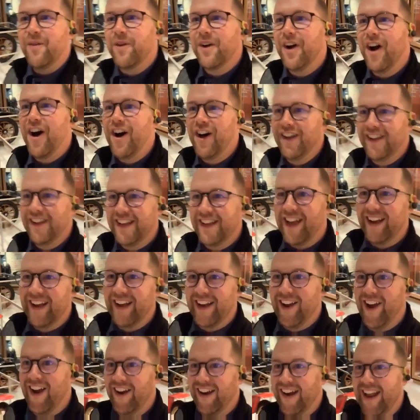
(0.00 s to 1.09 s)
We're all young
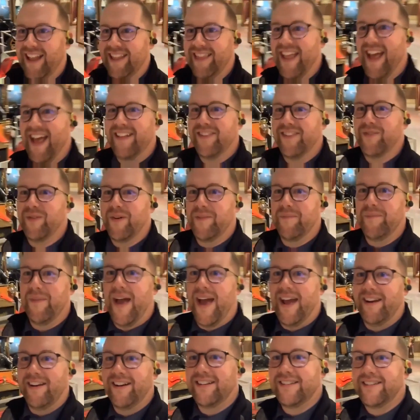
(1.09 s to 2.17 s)
at heart, and that's what
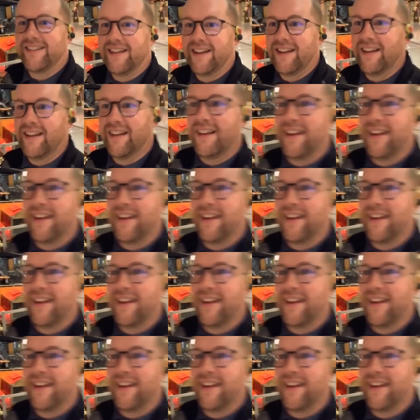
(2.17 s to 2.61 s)
matters.